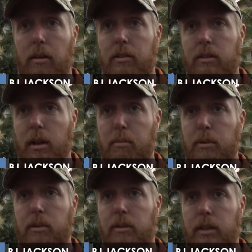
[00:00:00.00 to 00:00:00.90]
have this
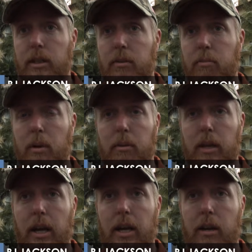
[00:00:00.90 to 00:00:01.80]
opportunity and be
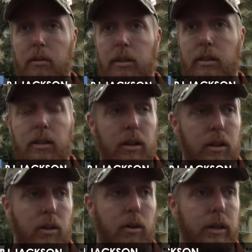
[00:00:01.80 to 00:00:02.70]
able to hang out with
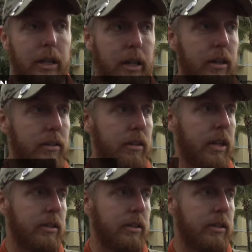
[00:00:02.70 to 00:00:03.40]
Laura Diaz and